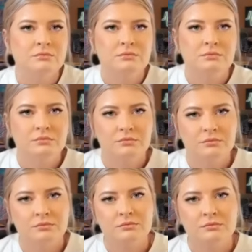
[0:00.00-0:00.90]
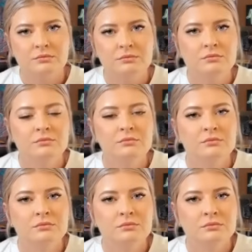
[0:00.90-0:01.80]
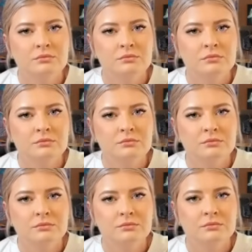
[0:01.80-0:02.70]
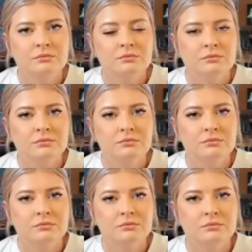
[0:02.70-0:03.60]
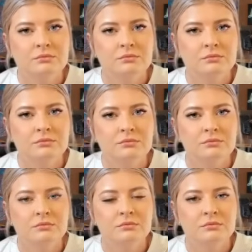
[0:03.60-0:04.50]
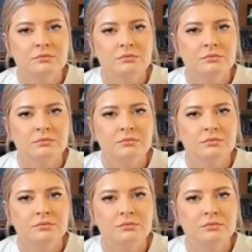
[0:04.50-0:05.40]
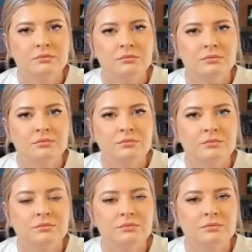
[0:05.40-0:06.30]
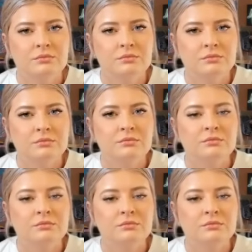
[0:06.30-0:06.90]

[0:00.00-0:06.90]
[no speech]